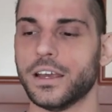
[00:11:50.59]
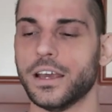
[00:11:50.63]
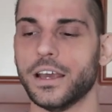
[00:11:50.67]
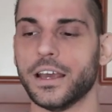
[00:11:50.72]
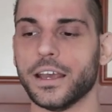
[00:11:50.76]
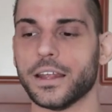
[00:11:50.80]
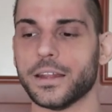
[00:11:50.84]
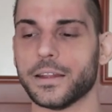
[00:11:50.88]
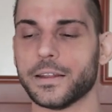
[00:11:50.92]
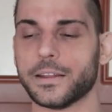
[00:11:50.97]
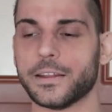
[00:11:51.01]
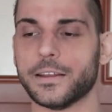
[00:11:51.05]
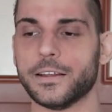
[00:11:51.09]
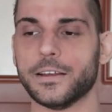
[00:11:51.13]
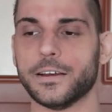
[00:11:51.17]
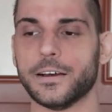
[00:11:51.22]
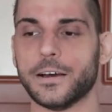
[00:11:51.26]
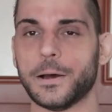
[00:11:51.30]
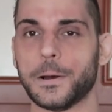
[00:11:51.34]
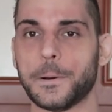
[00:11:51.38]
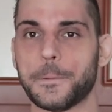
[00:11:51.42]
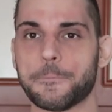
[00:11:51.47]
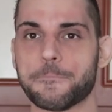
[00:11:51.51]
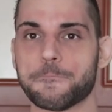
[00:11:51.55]
and
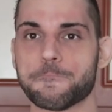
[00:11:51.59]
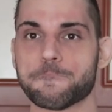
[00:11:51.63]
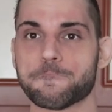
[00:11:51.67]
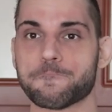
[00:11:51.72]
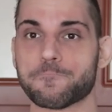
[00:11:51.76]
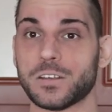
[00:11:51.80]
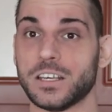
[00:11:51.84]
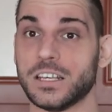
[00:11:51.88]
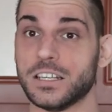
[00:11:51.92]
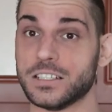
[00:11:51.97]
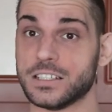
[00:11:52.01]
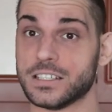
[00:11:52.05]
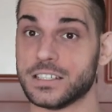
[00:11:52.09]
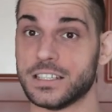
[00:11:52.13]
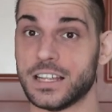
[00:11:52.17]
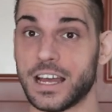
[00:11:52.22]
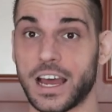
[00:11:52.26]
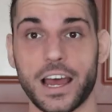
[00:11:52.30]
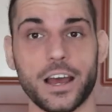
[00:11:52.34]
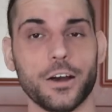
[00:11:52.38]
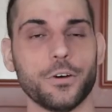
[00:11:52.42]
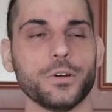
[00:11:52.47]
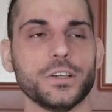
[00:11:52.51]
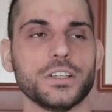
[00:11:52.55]
um, his
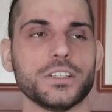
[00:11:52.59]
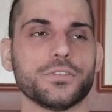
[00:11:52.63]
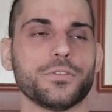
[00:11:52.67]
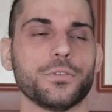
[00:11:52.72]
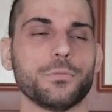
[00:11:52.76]
style is